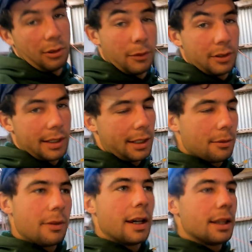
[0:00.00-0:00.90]
obviously
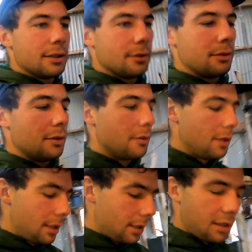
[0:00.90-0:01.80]
the fathers of, of
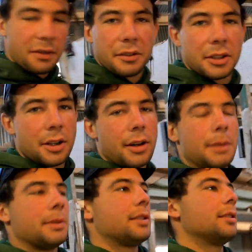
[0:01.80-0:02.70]
the different
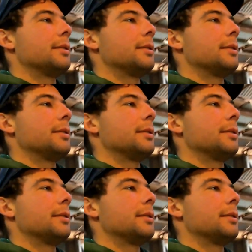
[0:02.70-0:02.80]
types.